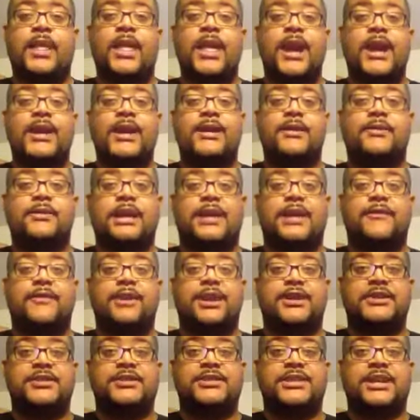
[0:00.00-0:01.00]
And I know a lot of you
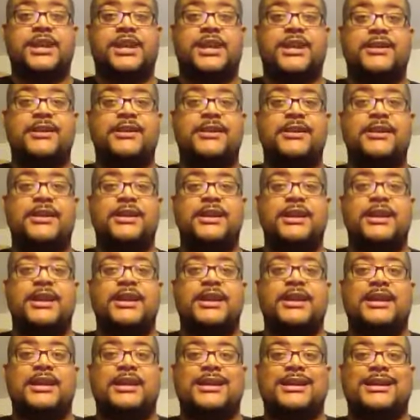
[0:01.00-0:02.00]
guys are saying,
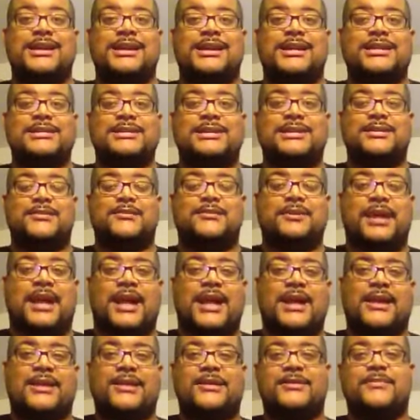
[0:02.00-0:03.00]
is it
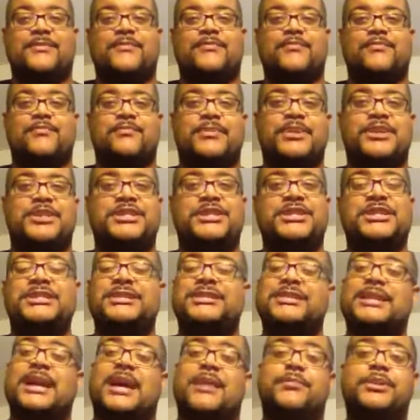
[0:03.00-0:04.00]
like mushy?
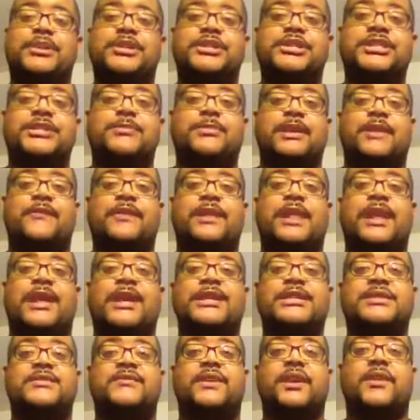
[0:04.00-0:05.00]
It's not mushy, but I feel like
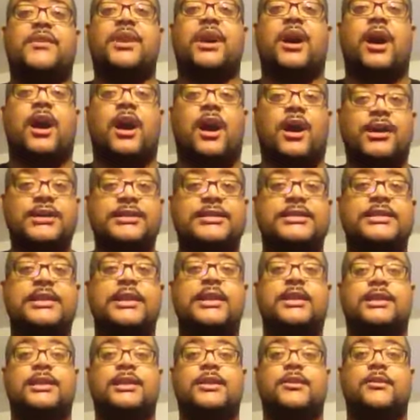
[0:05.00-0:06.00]
it's very honest
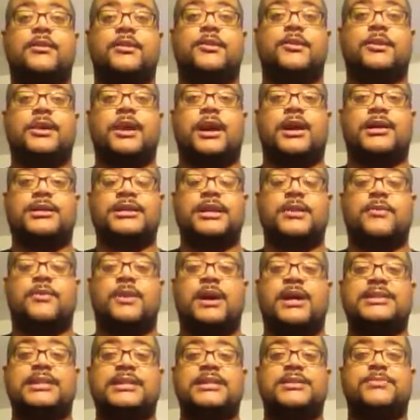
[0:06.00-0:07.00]
lyrical content
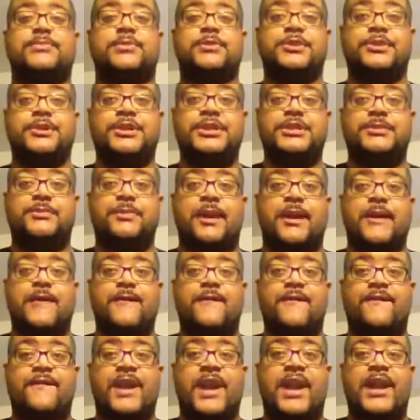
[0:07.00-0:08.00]
wise, and it's produced by
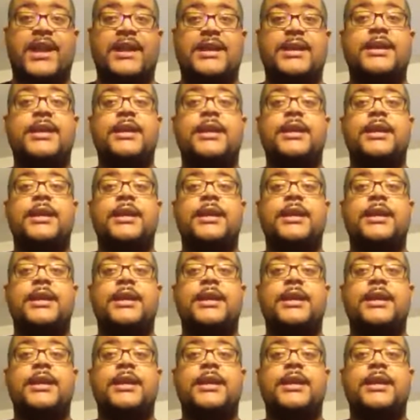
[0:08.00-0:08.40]
Faye